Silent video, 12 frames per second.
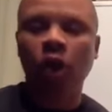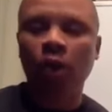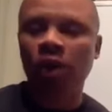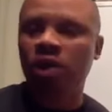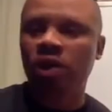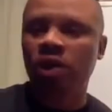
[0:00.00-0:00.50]
want
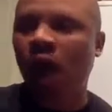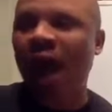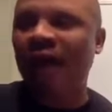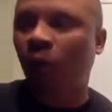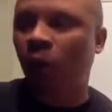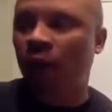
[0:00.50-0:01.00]
to just ride
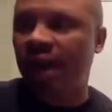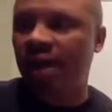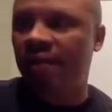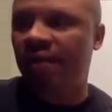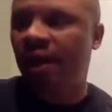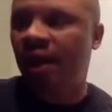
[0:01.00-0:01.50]
the wave
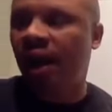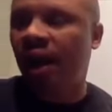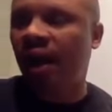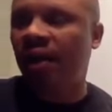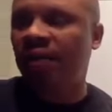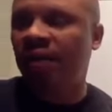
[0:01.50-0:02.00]

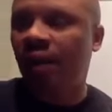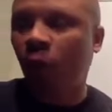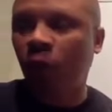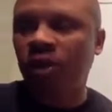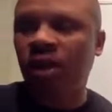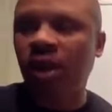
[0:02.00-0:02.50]
of
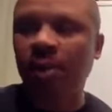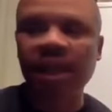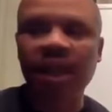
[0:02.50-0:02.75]
what's coming